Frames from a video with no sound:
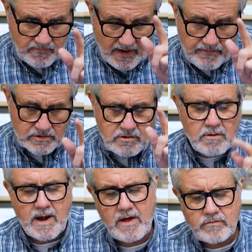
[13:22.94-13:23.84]
Father, do
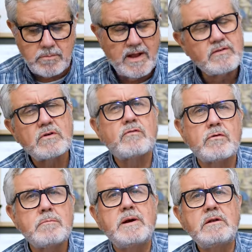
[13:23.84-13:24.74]
you not have a blessing
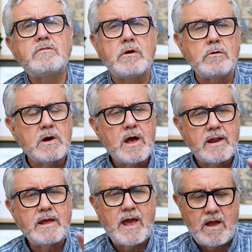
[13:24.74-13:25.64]
for me too?
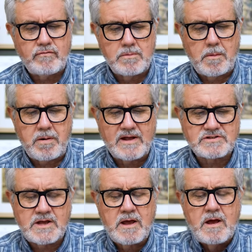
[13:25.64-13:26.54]
And he gave him a
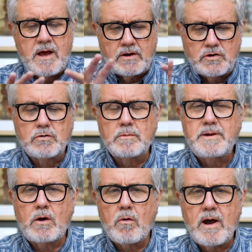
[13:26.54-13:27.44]
blessing, and you will
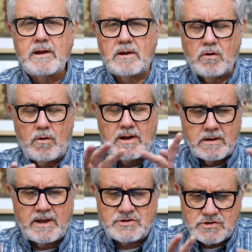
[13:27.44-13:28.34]
be great, and great
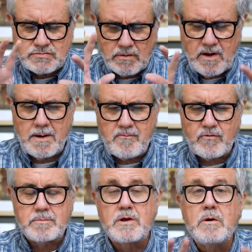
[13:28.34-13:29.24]
nations will come
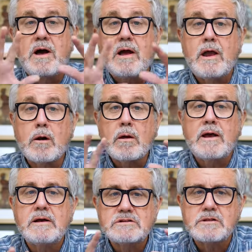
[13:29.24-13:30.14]
from you. Here
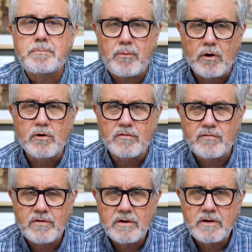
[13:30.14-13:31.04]
is the
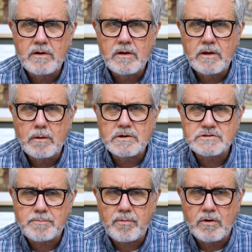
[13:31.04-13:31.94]
proof.
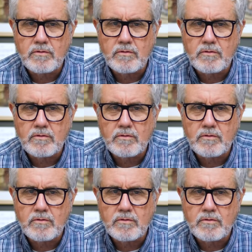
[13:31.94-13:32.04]
The